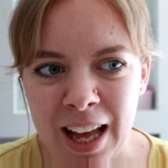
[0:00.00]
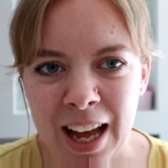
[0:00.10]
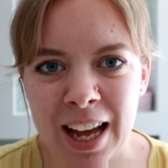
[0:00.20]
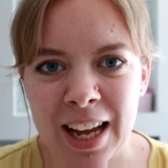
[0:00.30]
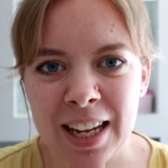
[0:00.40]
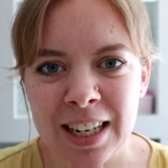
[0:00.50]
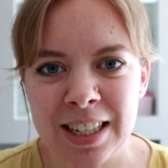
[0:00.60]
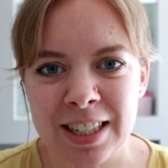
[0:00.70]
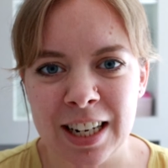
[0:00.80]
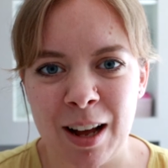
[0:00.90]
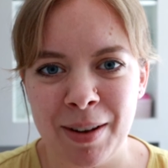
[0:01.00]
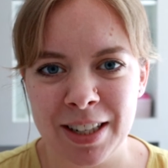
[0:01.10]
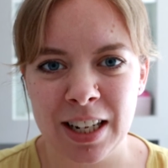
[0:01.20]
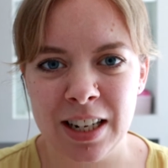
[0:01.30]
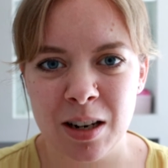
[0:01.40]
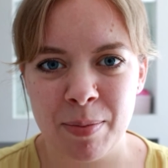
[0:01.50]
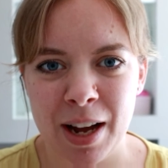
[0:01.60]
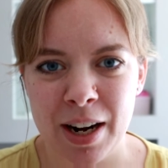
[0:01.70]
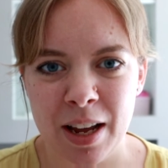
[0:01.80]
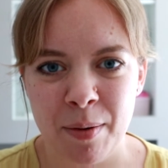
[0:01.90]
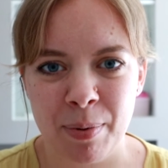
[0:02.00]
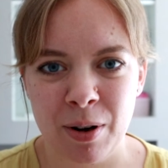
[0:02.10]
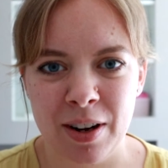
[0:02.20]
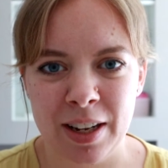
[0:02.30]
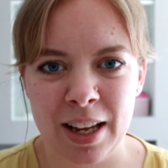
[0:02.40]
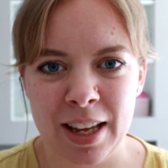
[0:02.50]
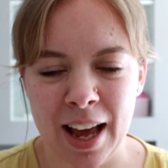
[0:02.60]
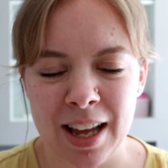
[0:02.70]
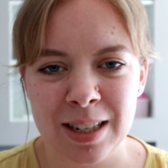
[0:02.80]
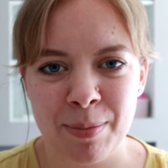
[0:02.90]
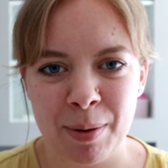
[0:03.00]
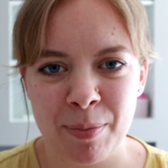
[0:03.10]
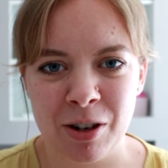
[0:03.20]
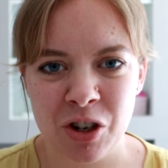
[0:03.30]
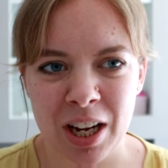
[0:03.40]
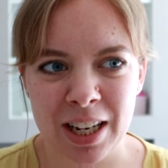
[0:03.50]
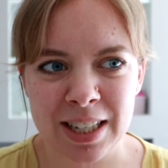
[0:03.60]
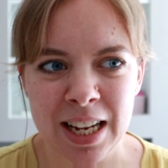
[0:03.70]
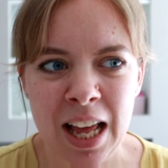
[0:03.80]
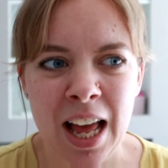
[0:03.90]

and I'm excited about it, but yeah, it's a big project.